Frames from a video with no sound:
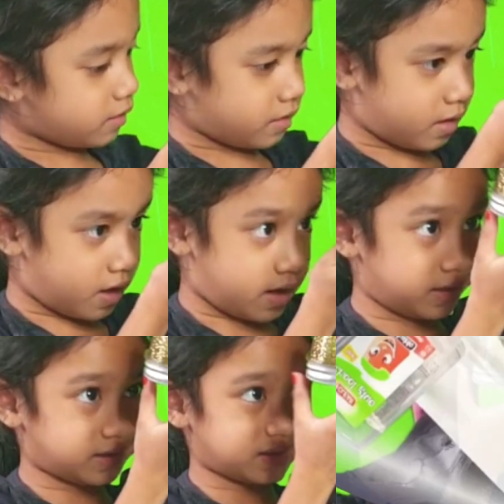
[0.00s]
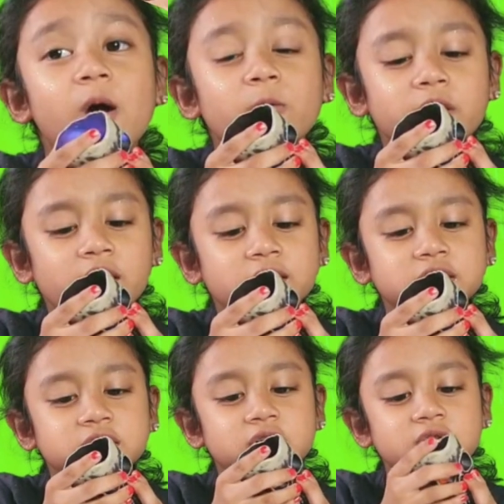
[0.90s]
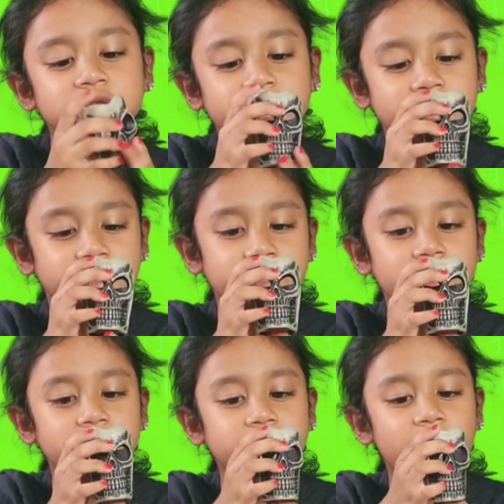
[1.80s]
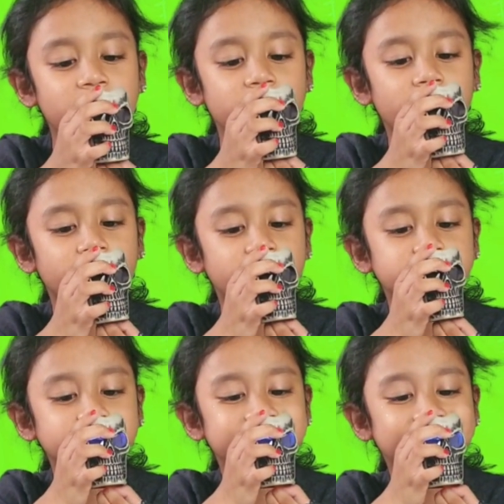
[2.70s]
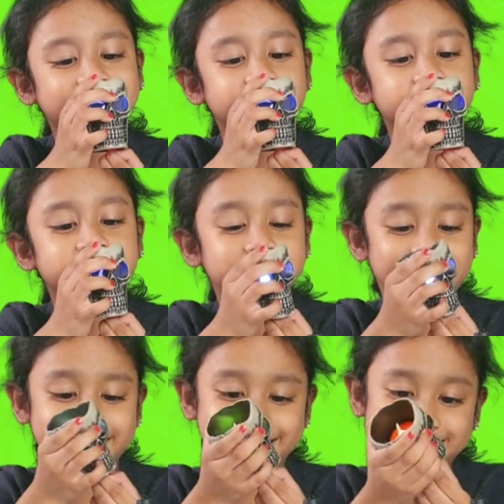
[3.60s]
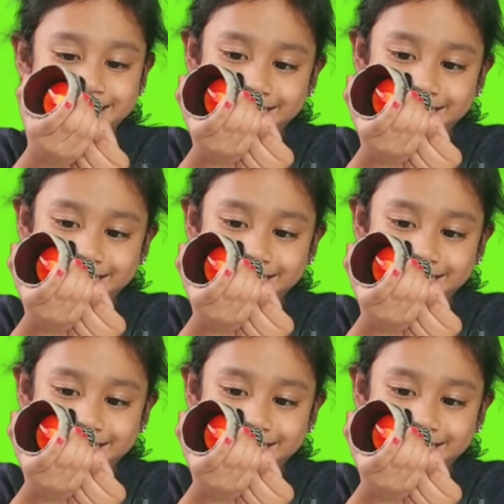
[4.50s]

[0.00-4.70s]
Nice. Now we are done, and now we are going to decorate.